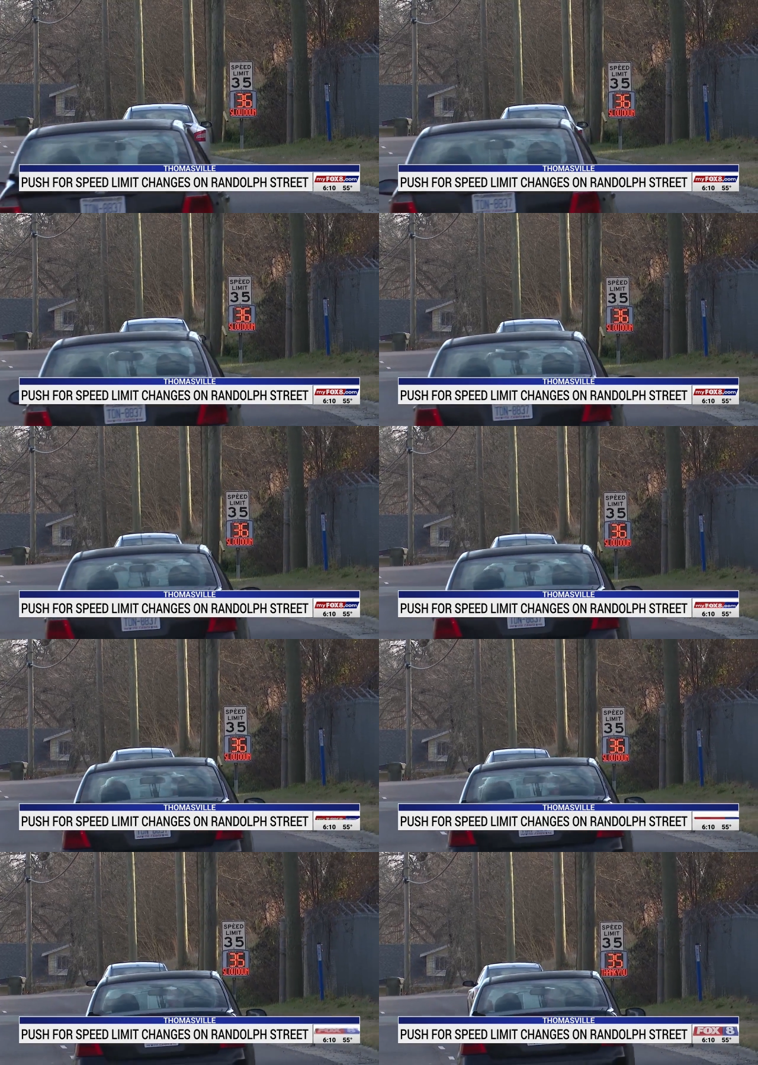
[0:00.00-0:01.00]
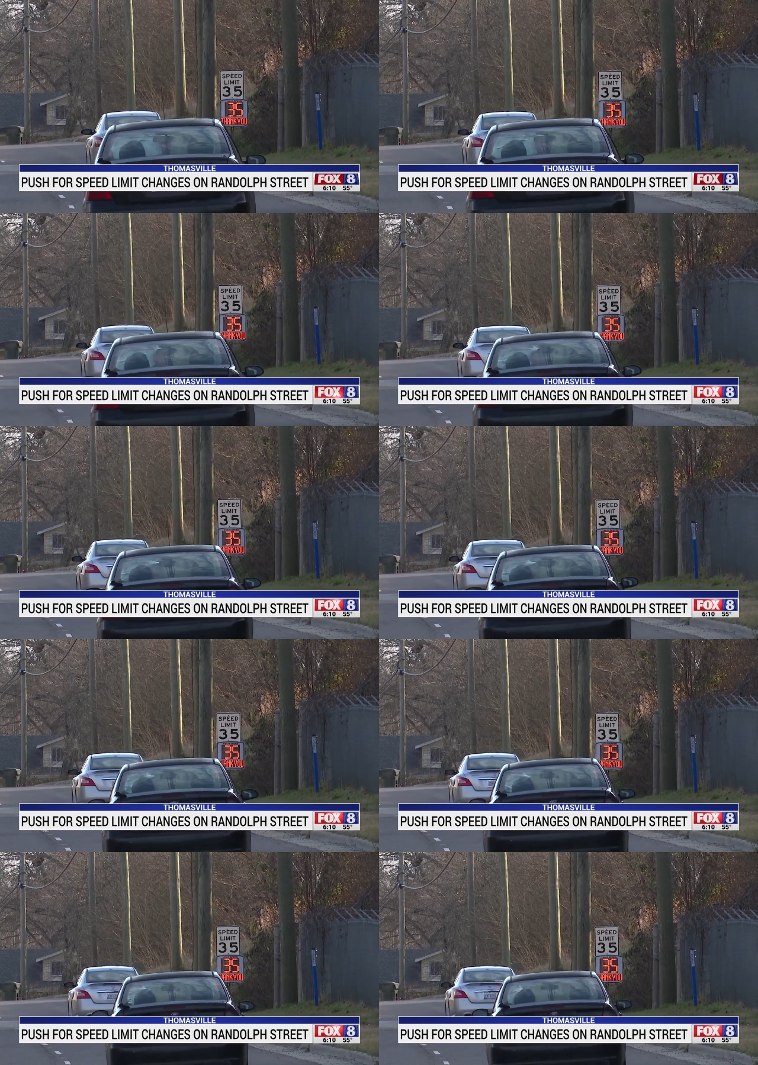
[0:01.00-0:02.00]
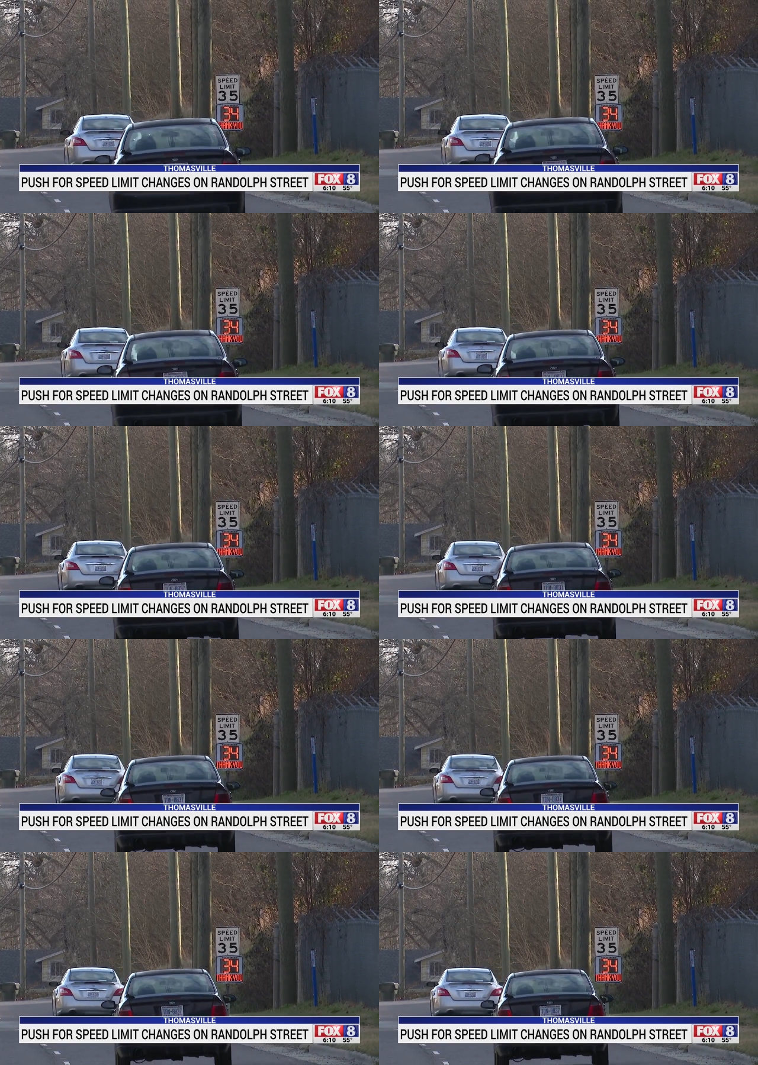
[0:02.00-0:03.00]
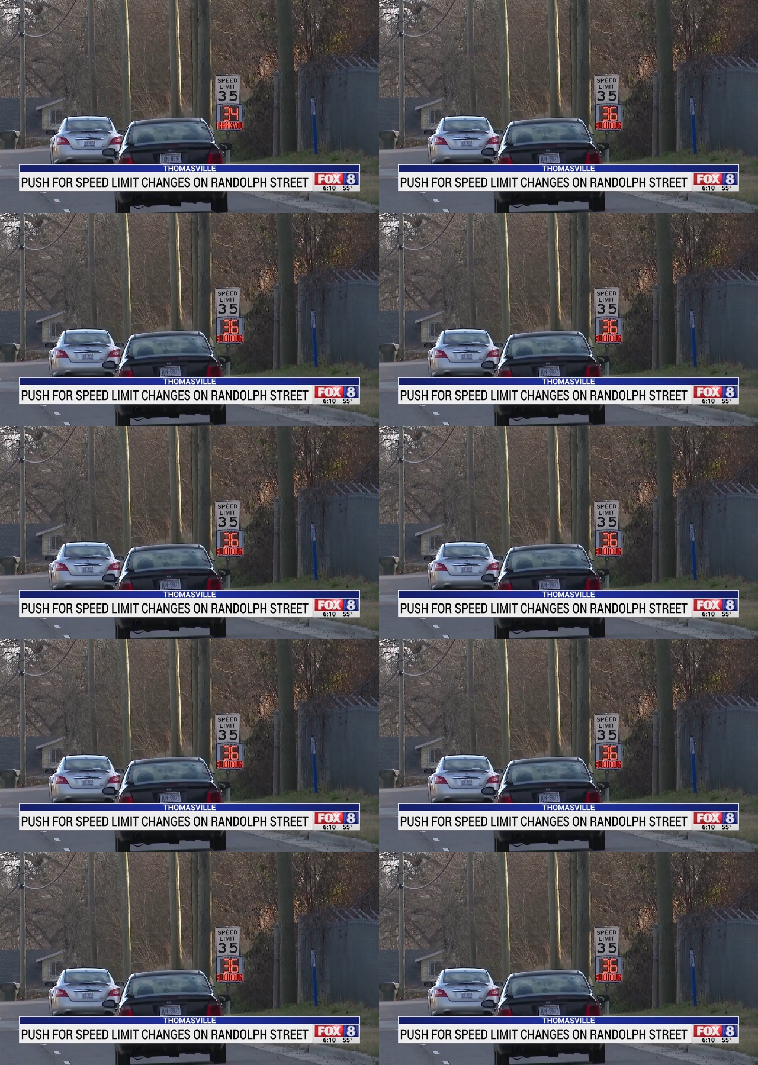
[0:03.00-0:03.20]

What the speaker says: (no speaker visible)